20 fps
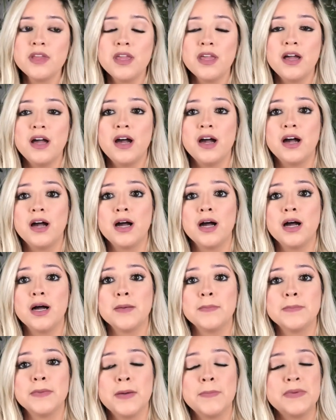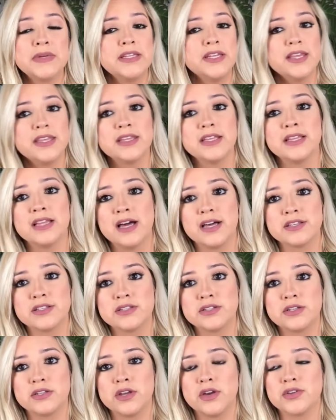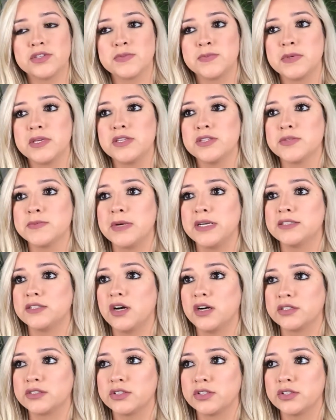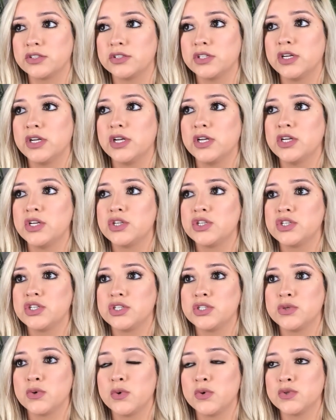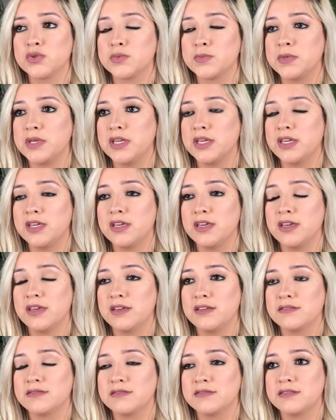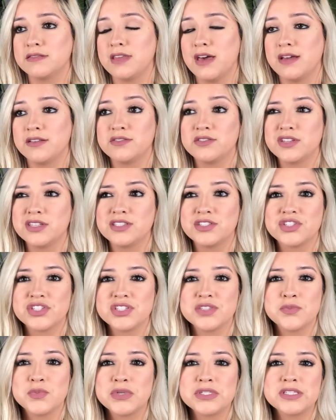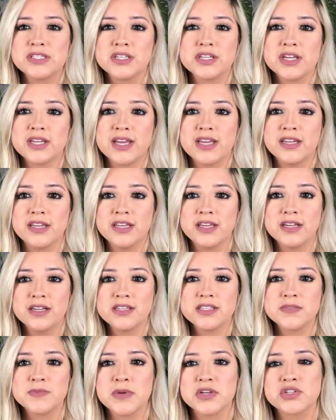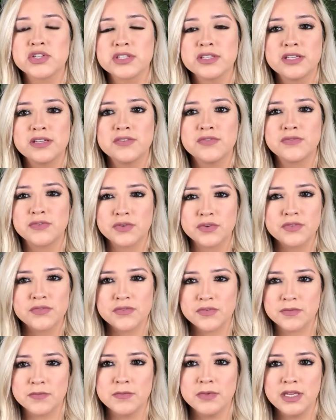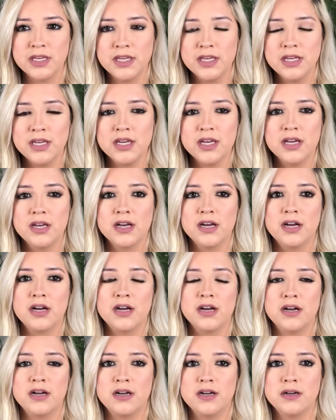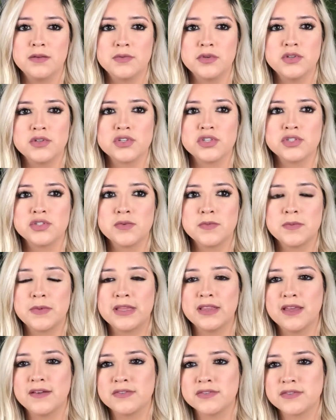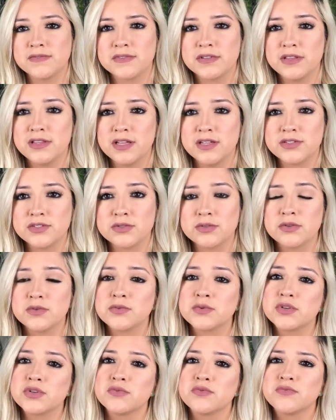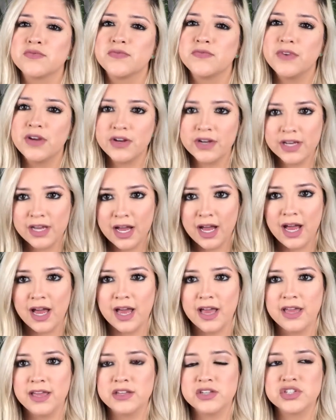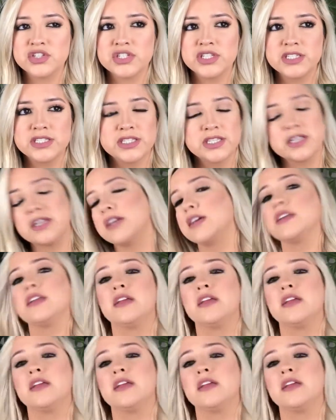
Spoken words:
But nonetheless, speaking to my doctor, she told me that it just wasn't a good idea, especially for me. She told me my levels of cholesterol were very high, and she didn't